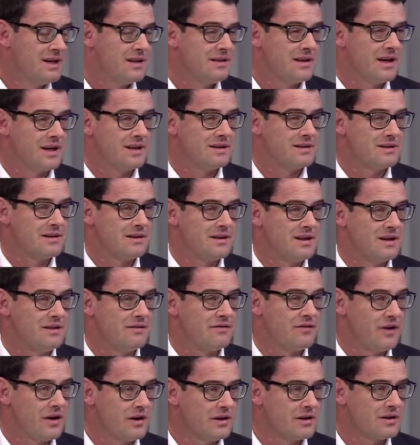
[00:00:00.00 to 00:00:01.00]
that the
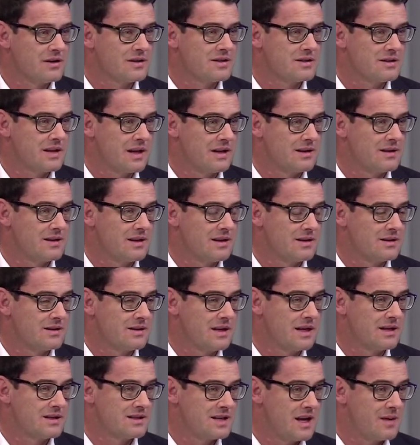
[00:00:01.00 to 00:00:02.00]
focus that
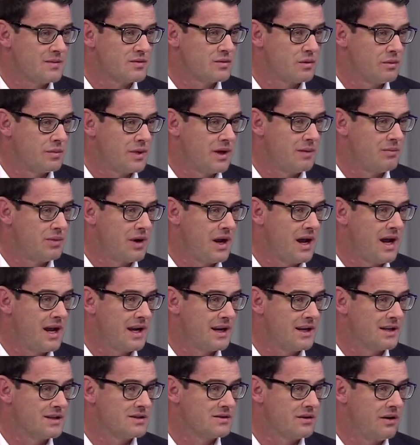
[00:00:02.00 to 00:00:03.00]
that SAPS will be
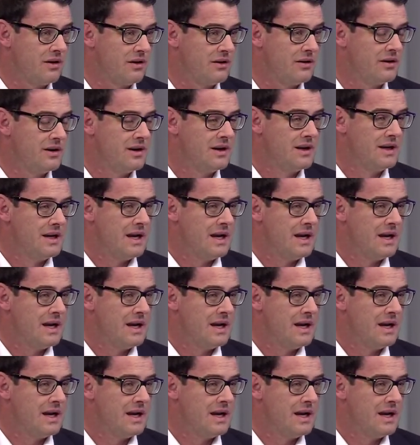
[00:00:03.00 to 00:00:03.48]
applying is on